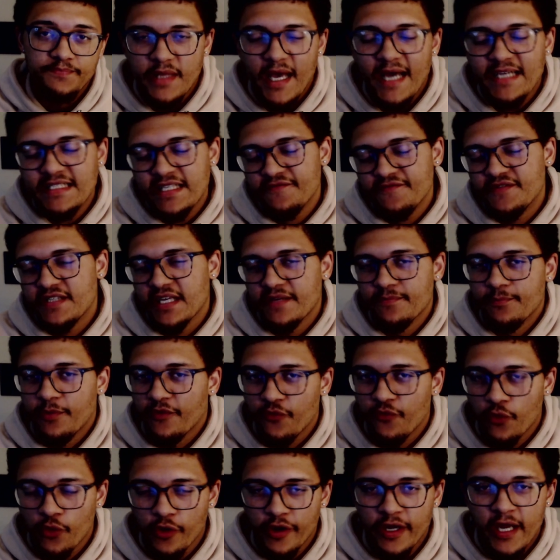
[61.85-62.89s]
As I've said
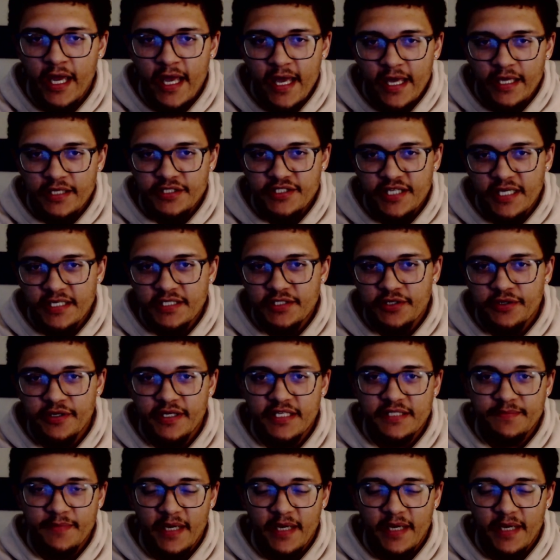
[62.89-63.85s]
before, Jester is